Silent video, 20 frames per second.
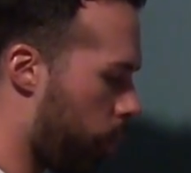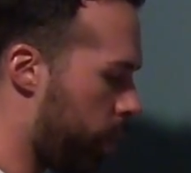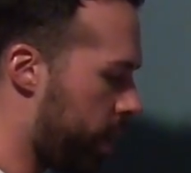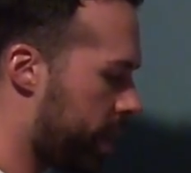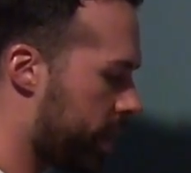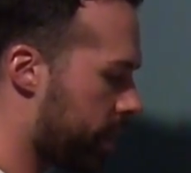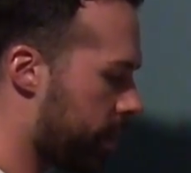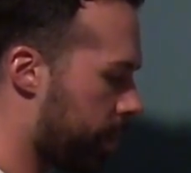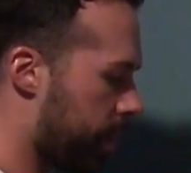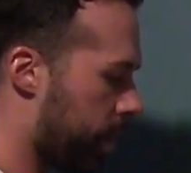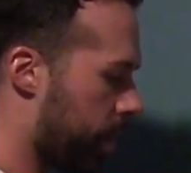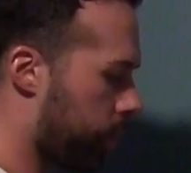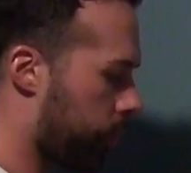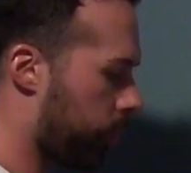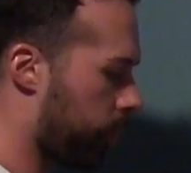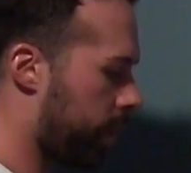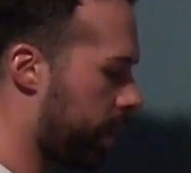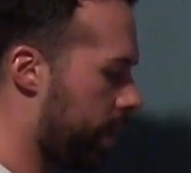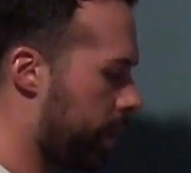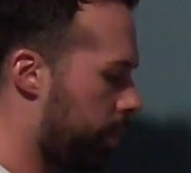Week number
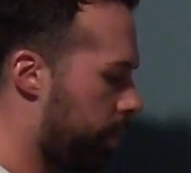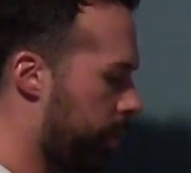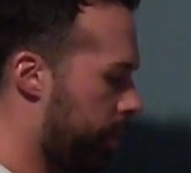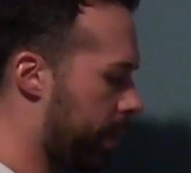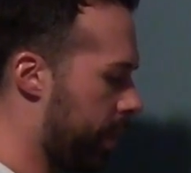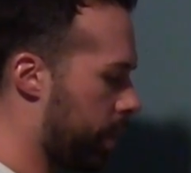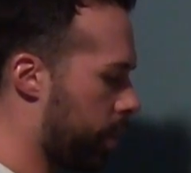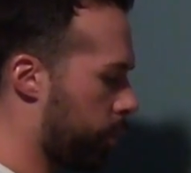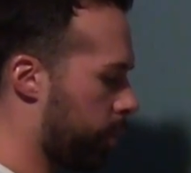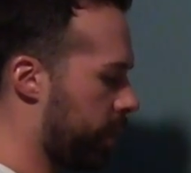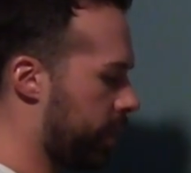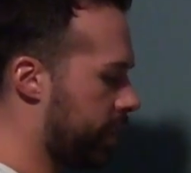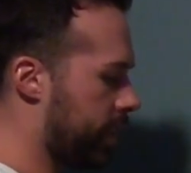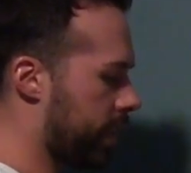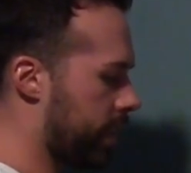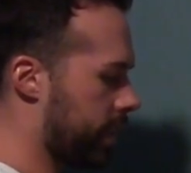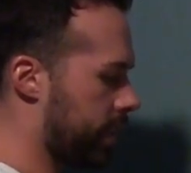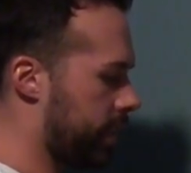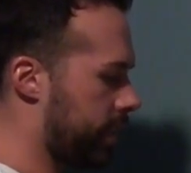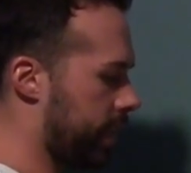3 would be 3
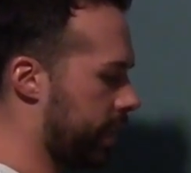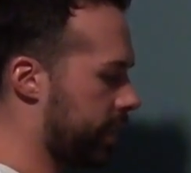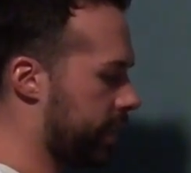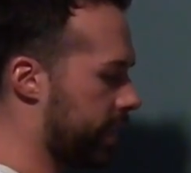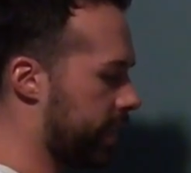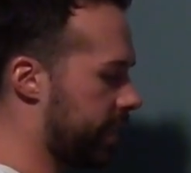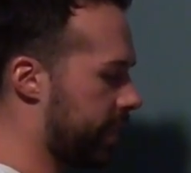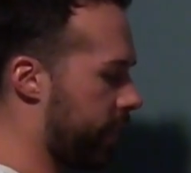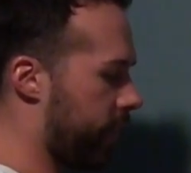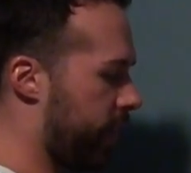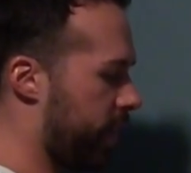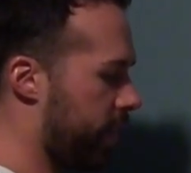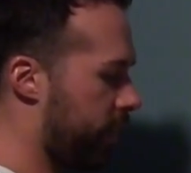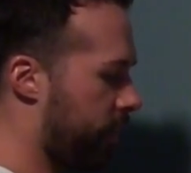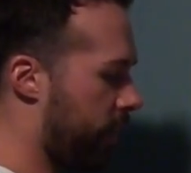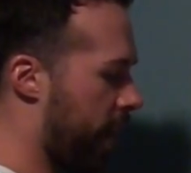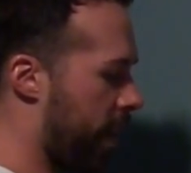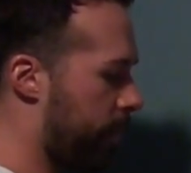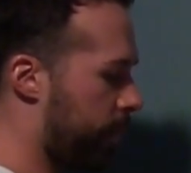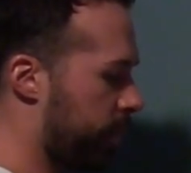sets of 6 at
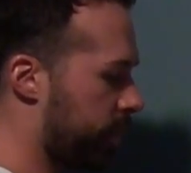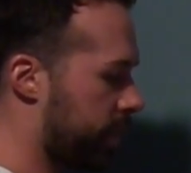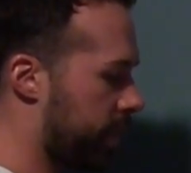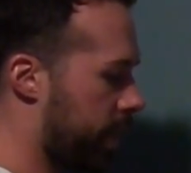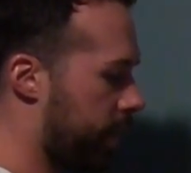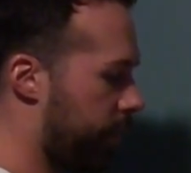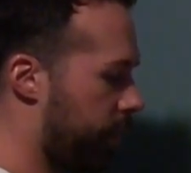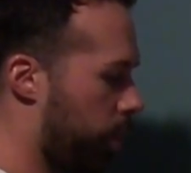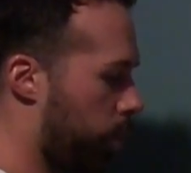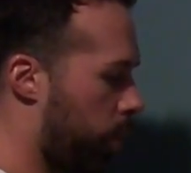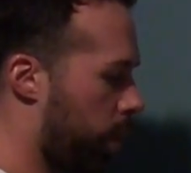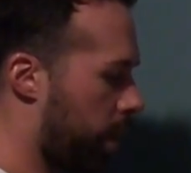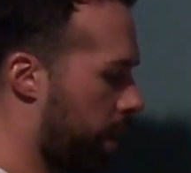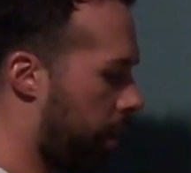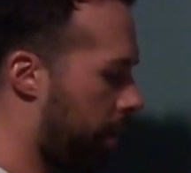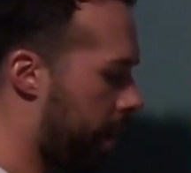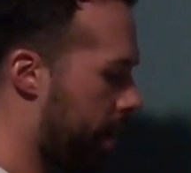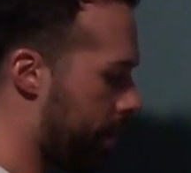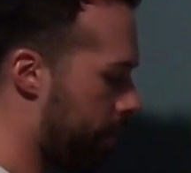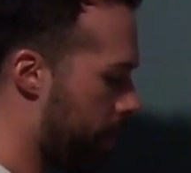75% of your 1
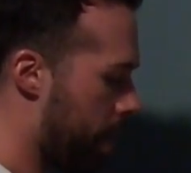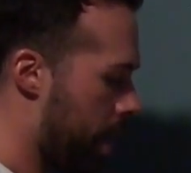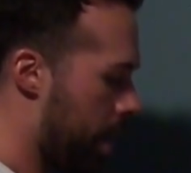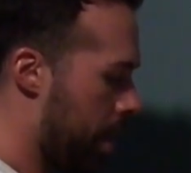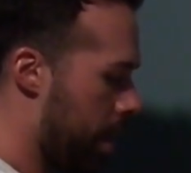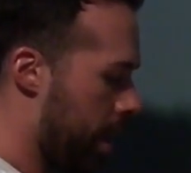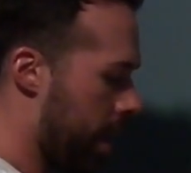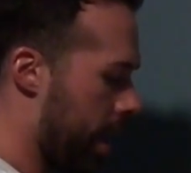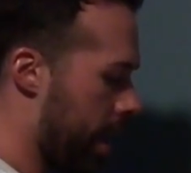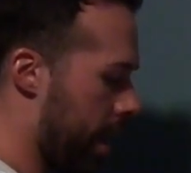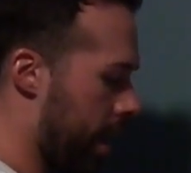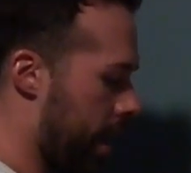RM.